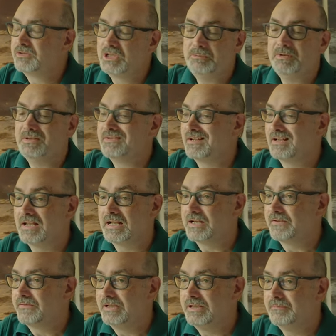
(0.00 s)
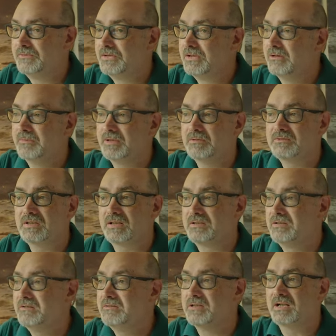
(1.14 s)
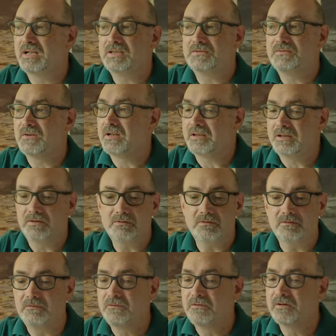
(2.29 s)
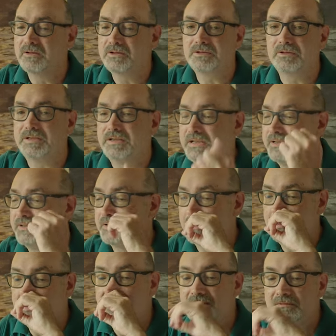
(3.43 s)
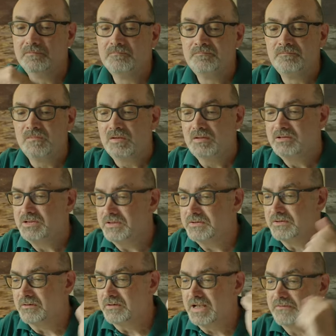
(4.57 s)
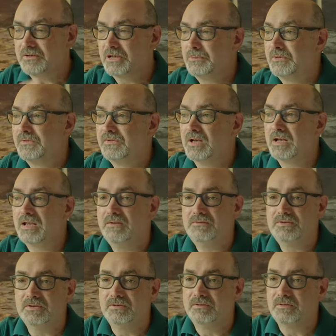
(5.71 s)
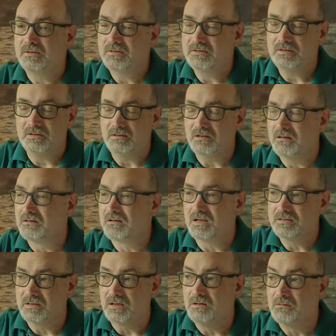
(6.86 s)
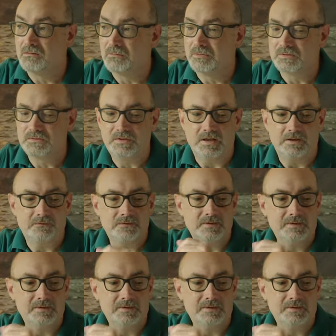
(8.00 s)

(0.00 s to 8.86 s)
She'd beat the hell out of him too. And it was like two giants fighting and throwing furniture at each other. And she's going after him with knives and, you know, all kinds of horrible stuff.